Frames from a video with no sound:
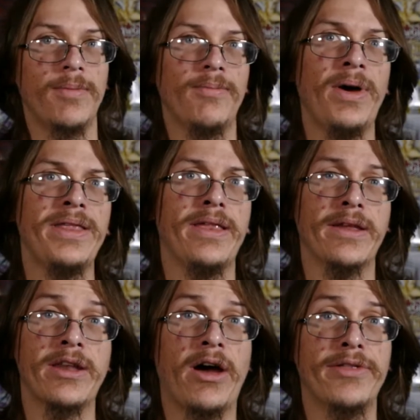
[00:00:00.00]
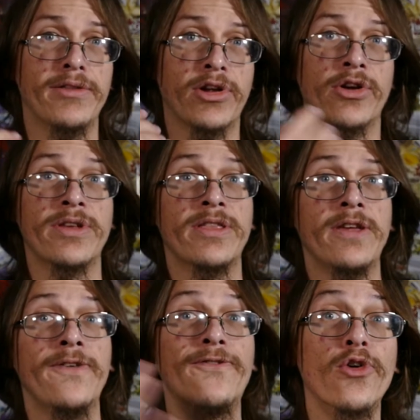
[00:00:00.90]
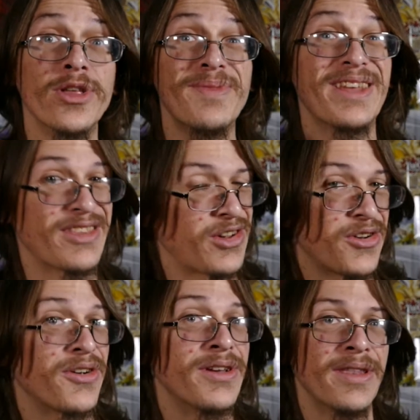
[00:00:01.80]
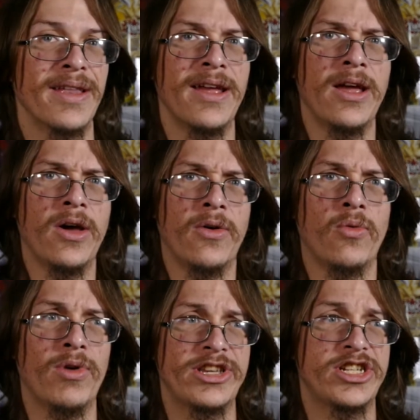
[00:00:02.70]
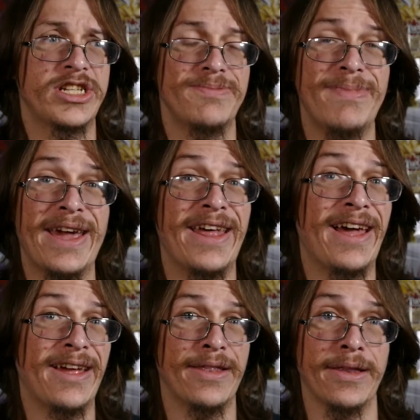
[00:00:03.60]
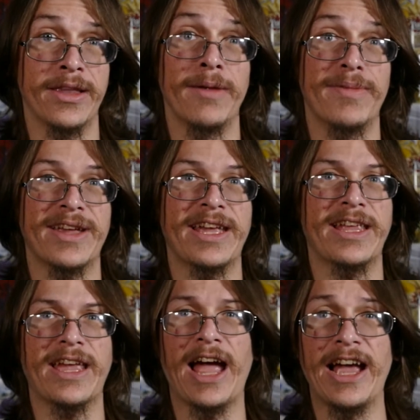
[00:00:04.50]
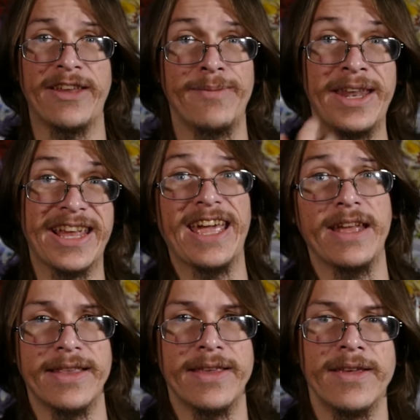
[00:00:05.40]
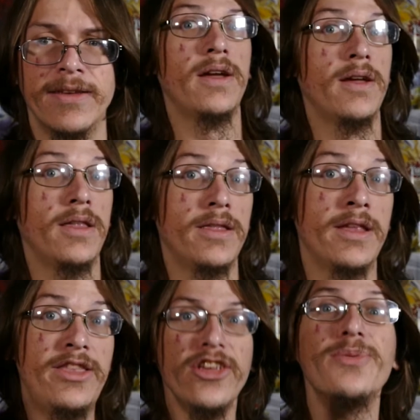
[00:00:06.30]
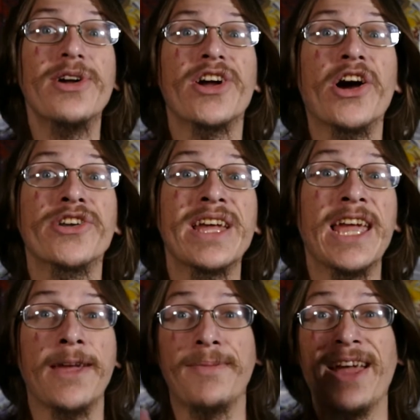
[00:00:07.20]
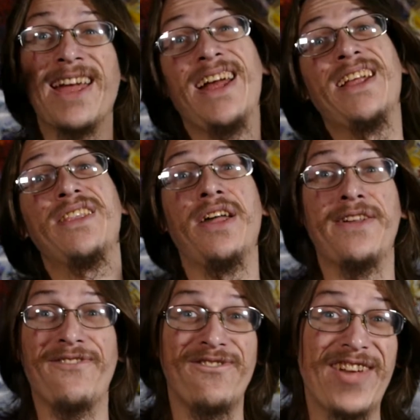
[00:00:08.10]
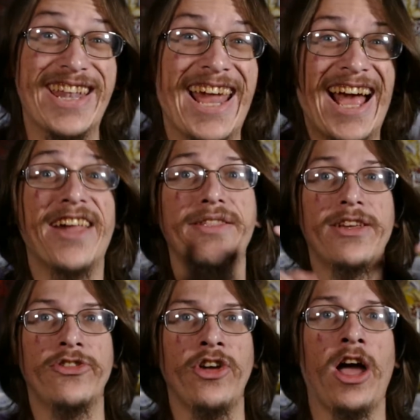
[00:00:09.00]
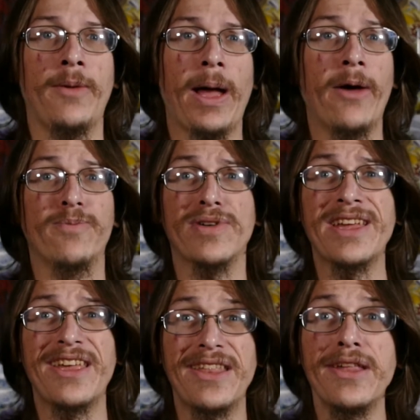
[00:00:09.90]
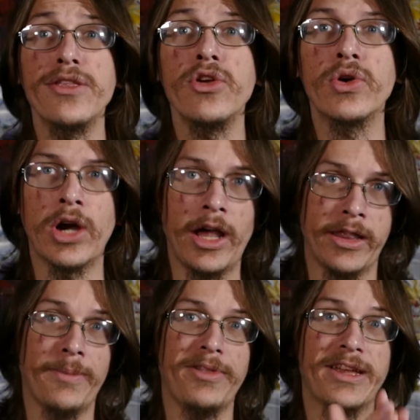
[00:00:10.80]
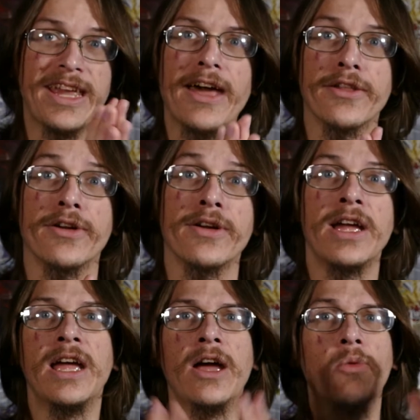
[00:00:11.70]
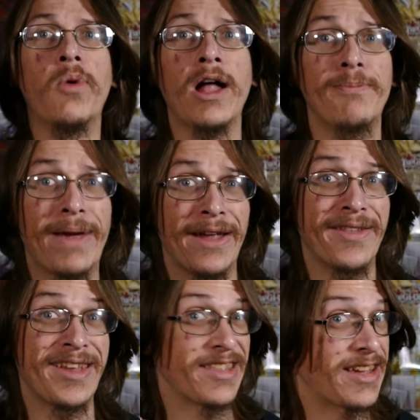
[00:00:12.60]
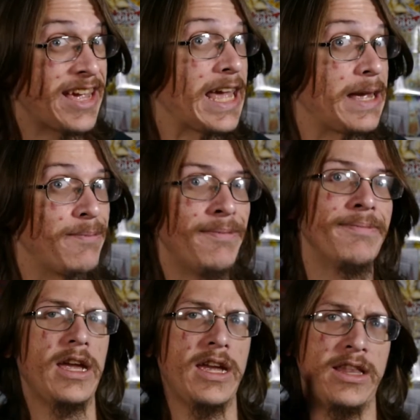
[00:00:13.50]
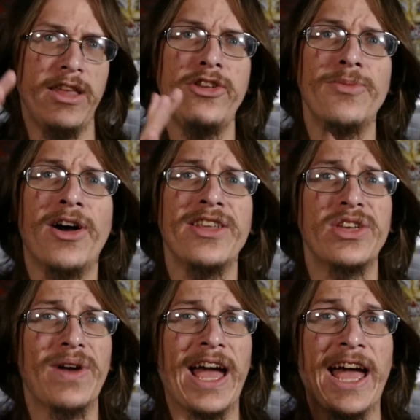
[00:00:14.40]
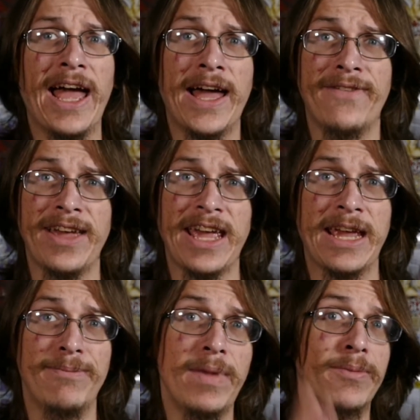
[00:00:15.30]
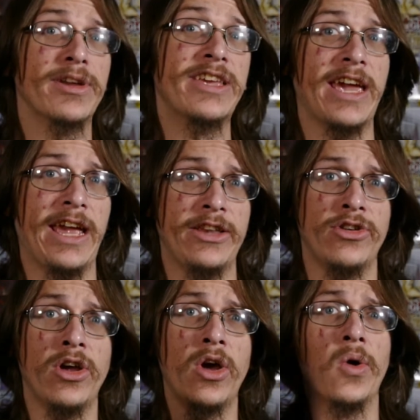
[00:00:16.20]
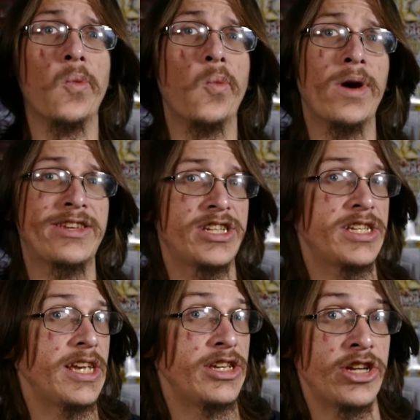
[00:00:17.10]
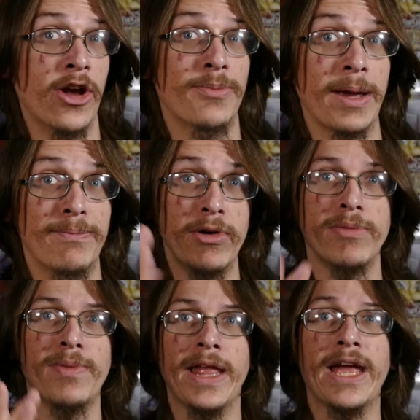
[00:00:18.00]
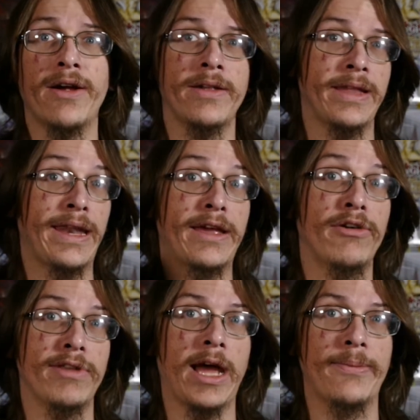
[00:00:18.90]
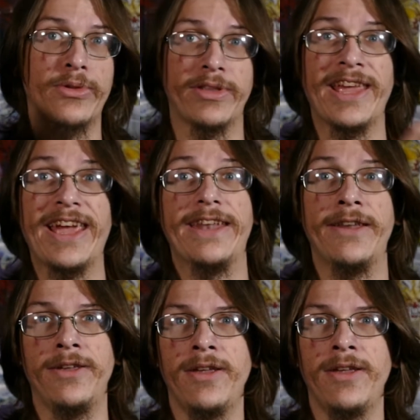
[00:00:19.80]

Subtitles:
But this can also turn into 40-minute turns, which mana systems kind of mitigate. The Digimon card game does a fantastic job of bringing these two concepts together while balancing the game. In Digimon, you have a memory gauge, which is shared by both players, and it goes up to 10.